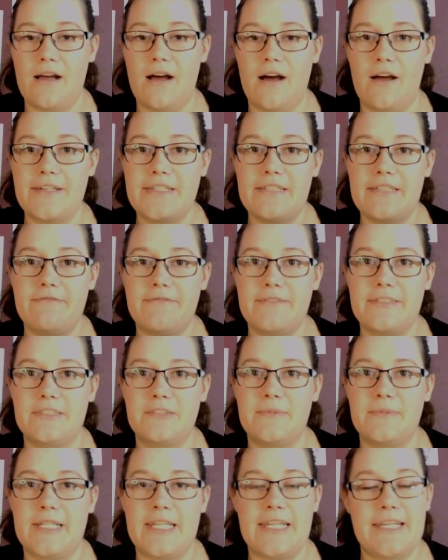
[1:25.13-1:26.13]
I did
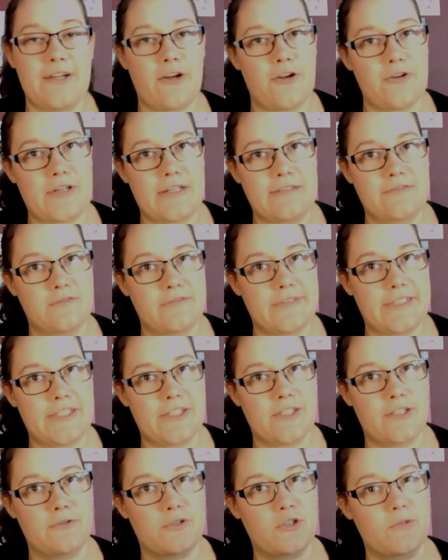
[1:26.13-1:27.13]
film an eco-travel
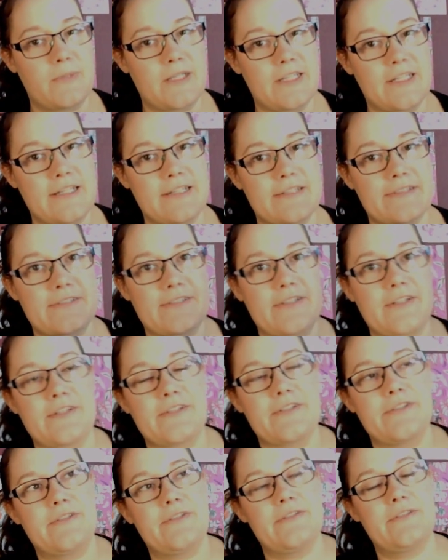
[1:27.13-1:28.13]
video a couple of years
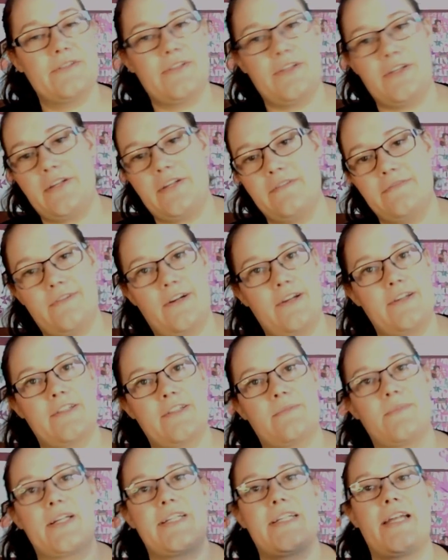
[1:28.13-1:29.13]
ago that you can
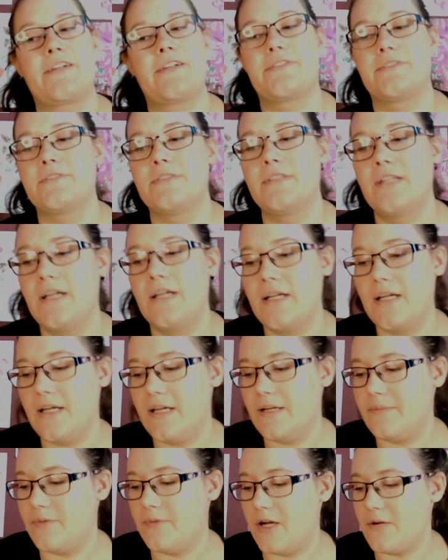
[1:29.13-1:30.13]
find on my channel,
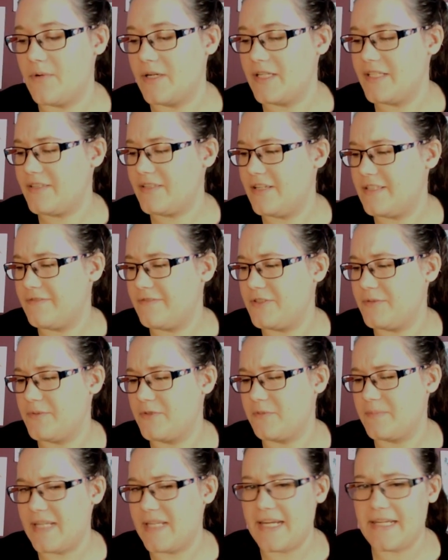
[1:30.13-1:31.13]
but I wanted to kind of do
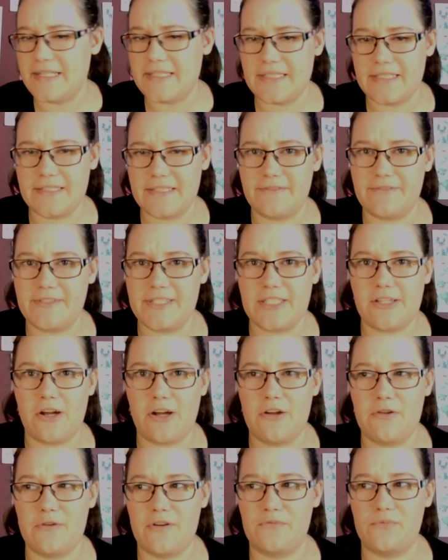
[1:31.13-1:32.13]
an updated
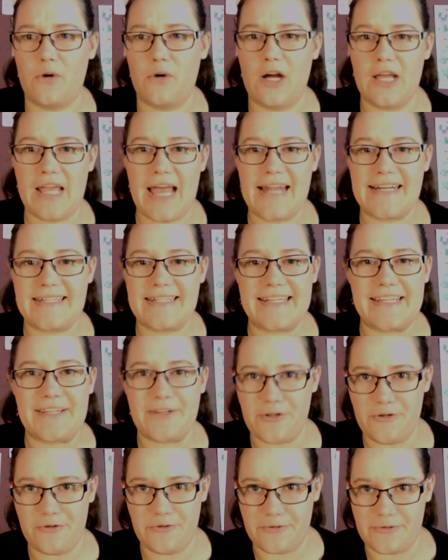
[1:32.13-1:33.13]
video of what I actually
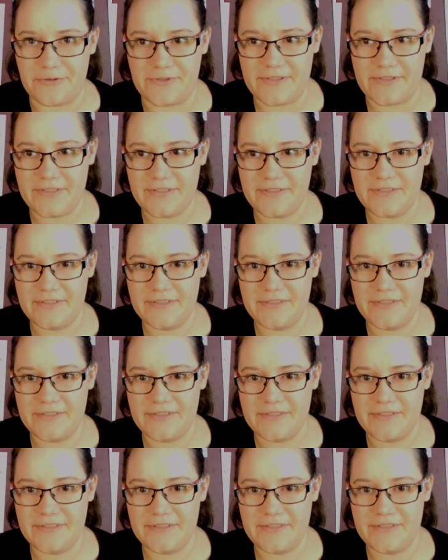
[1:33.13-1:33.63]
used,